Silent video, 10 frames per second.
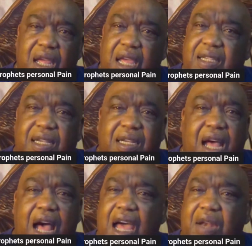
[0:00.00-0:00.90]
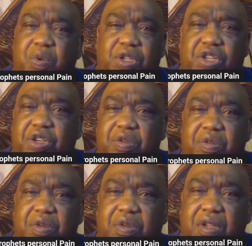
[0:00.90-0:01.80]
He said, God,
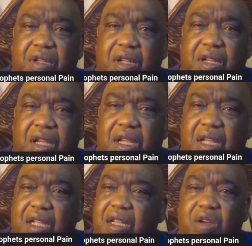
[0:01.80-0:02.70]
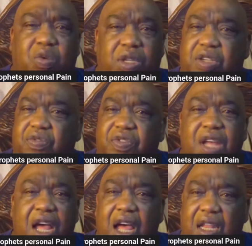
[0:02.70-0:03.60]
look what you've
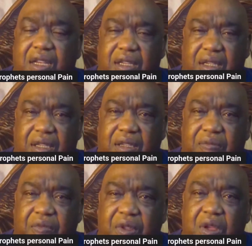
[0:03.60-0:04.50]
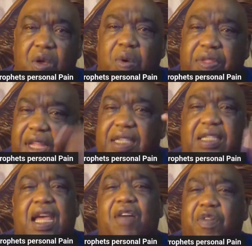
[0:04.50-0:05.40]
done. What the
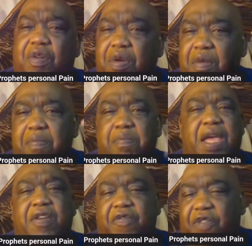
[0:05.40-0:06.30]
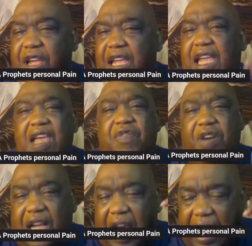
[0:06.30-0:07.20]
devil meant for evil,
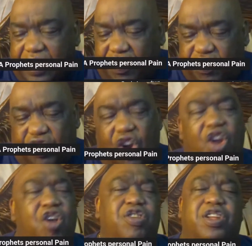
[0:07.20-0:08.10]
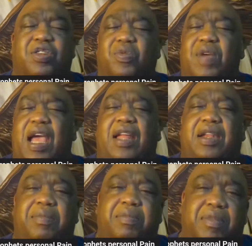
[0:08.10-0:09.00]
God, you've turned it around
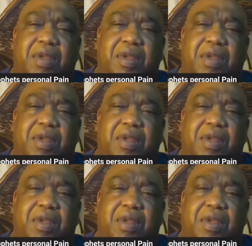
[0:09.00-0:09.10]
and